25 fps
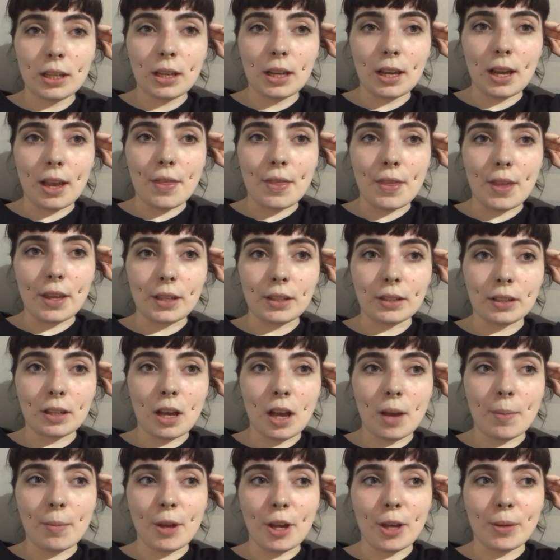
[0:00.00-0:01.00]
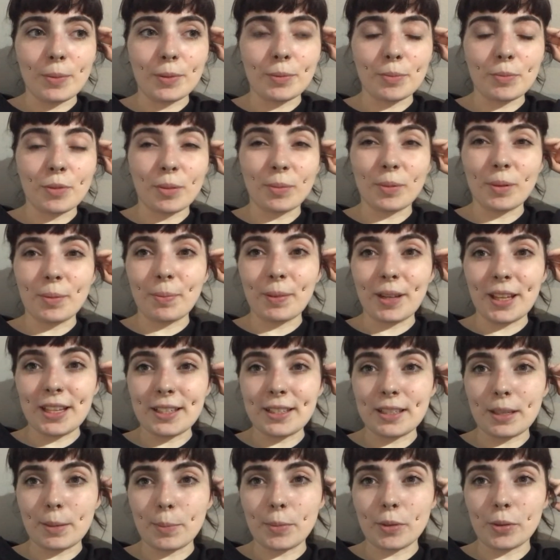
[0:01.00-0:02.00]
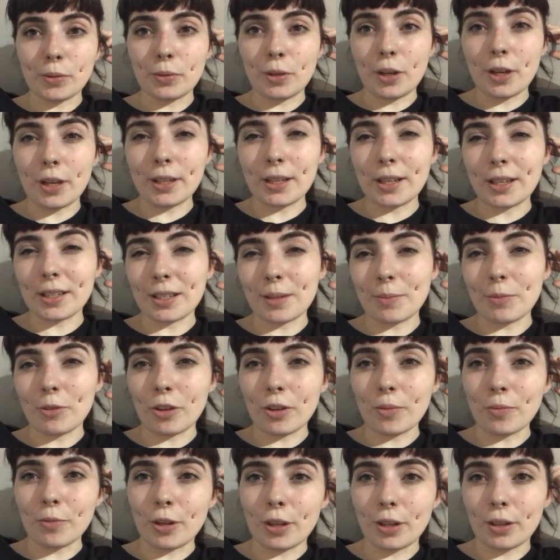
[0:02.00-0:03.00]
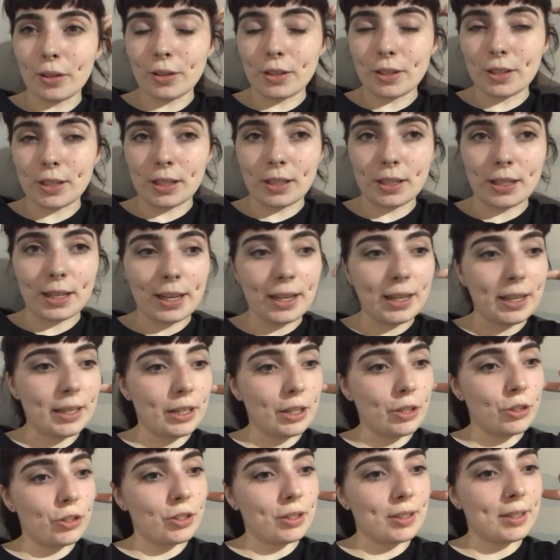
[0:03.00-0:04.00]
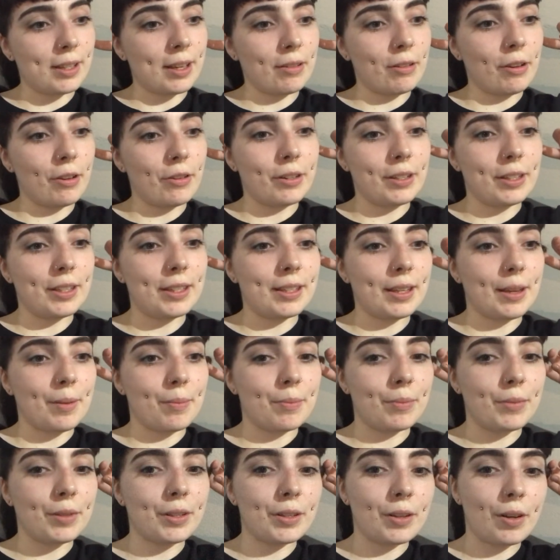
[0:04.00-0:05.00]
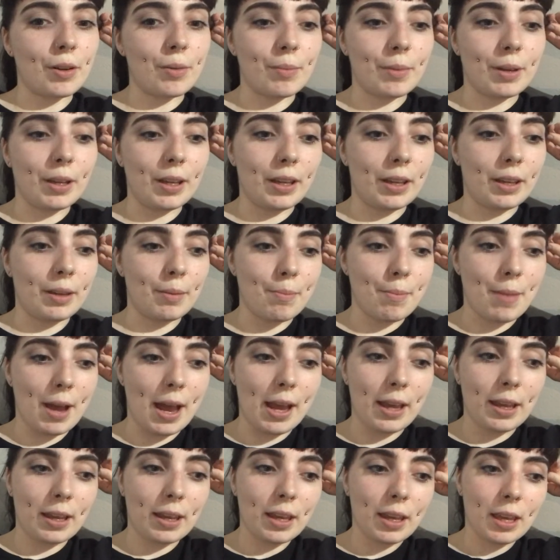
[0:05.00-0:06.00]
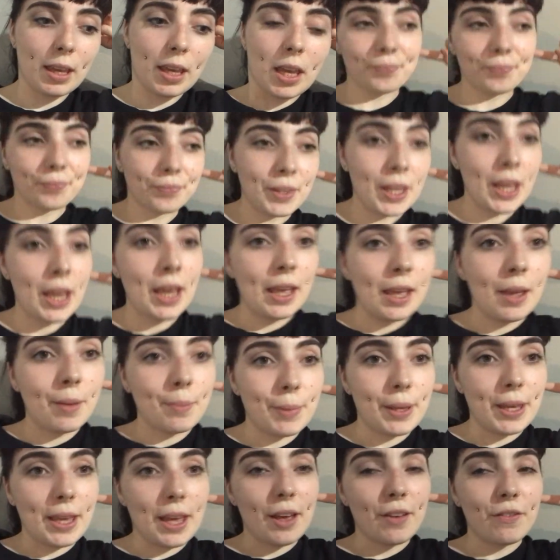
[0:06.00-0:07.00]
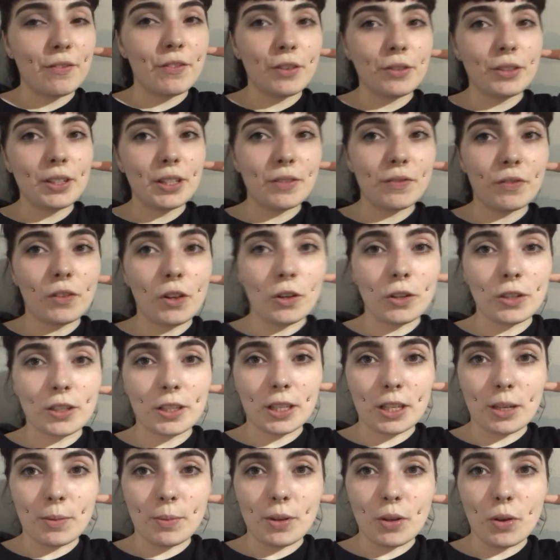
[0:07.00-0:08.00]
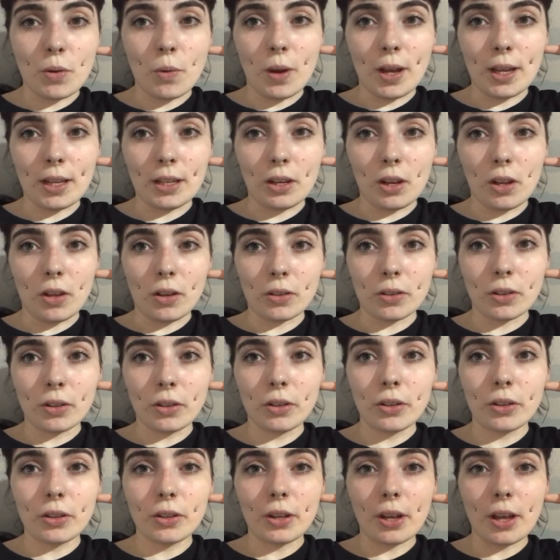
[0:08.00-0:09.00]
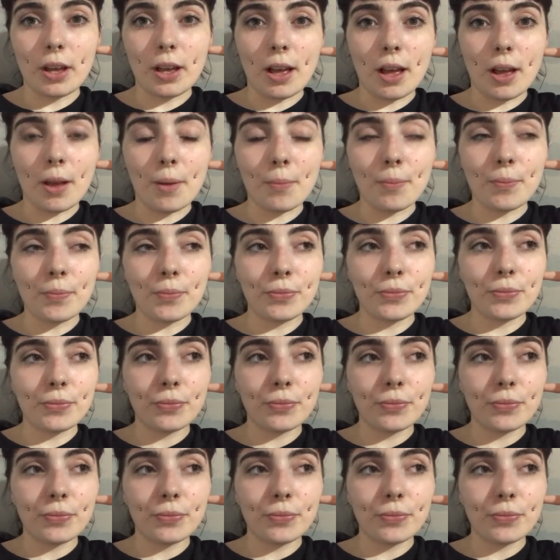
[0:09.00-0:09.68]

and then come home and probably play Sims all night because I'm not in work on Sunday and I just downloaded Sims on my Mac. But yeah, I feel this vlog's going to be quite long. Um,